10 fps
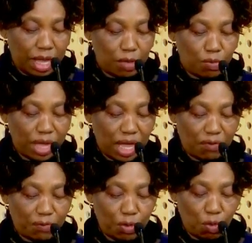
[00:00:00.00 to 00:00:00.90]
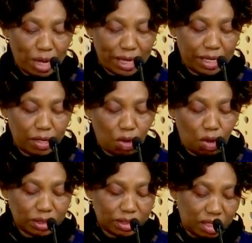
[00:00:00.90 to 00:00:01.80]
And we have been working
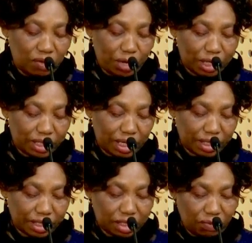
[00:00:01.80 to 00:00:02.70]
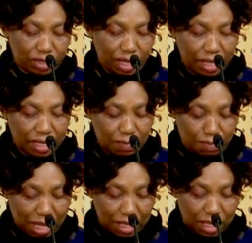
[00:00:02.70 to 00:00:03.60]
on different tentative dates
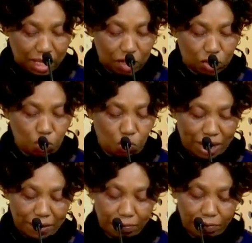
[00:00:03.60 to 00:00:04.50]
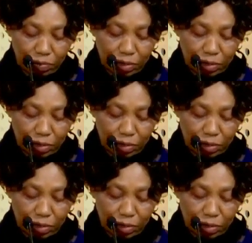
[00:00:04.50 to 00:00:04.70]
depending as to when,